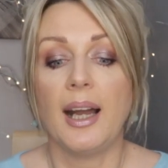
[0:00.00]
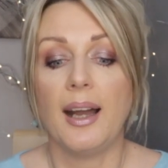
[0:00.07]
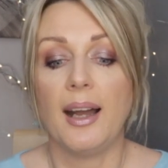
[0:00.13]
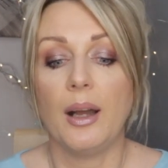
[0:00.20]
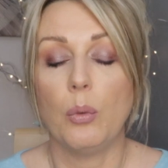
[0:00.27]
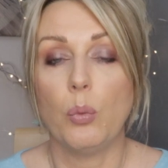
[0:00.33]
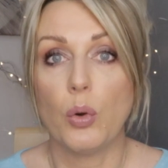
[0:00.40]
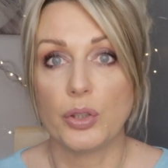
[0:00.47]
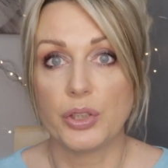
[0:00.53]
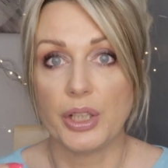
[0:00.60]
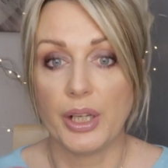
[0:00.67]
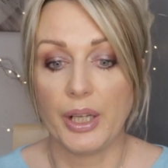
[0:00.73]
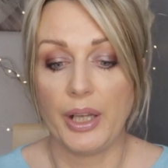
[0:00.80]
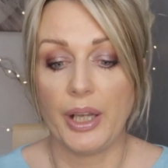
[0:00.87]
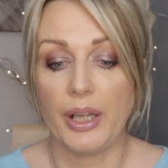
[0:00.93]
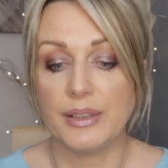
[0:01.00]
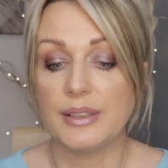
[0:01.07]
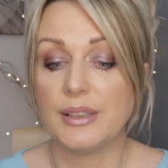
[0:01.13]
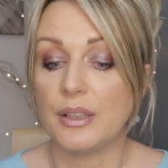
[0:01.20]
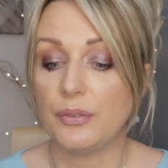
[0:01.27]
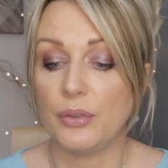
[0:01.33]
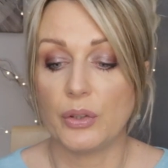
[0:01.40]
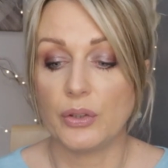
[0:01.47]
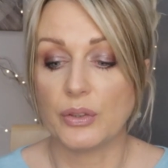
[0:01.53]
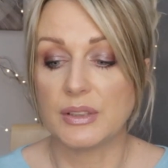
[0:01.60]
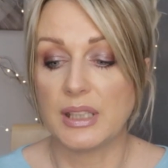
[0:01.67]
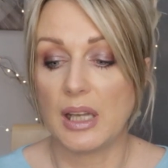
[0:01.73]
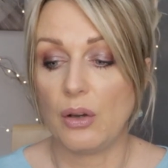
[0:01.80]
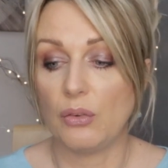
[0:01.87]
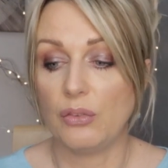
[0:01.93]
watch it and see for
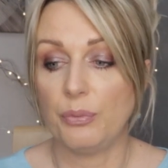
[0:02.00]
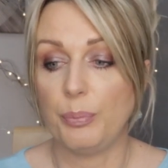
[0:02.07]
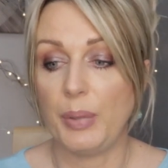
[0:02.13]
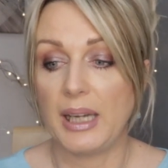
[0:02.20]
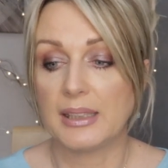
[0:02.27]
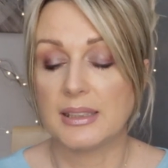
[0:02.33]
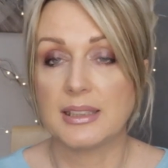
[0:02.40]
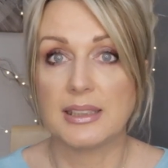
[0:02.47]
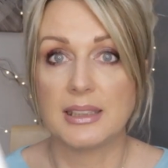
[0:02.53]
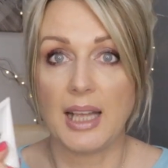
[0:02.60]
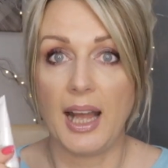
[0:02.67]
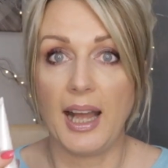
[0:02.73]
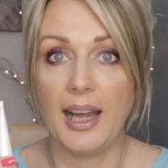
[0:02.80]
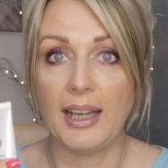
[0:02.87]
yourself. But